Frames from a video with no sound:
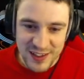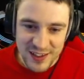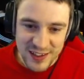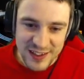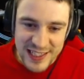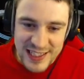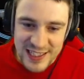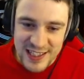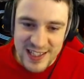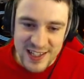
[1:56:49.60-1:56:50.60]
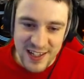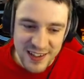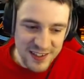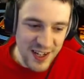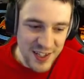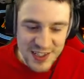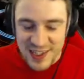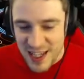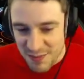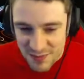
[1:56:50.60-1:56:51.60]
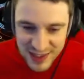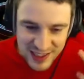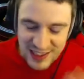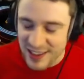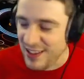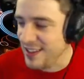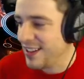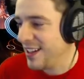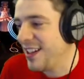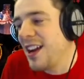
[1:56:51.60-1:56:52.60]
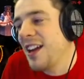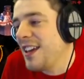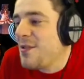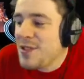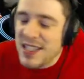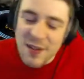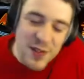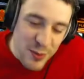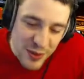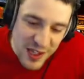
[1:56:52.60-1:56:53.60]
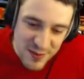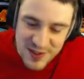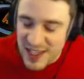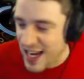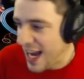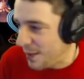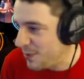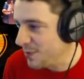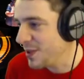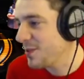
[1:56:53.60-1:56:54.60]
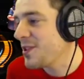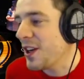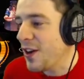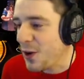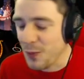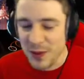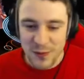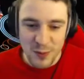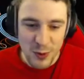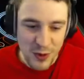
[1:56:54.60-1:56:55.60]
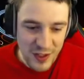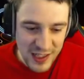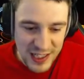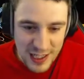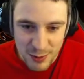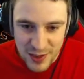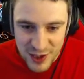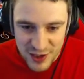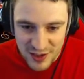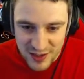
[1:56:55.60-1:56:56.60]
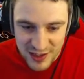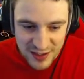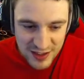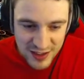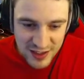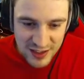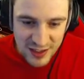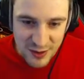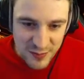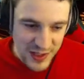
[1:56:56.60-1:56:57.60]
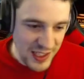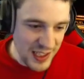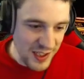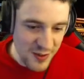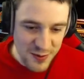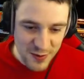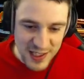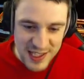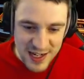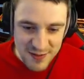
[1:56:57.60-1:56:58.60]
leading to this us and them thing, and it was inevitable that it was going to happen, but I was kind of hoping for more kind of collaboration, I think. No, that Eagle's already down.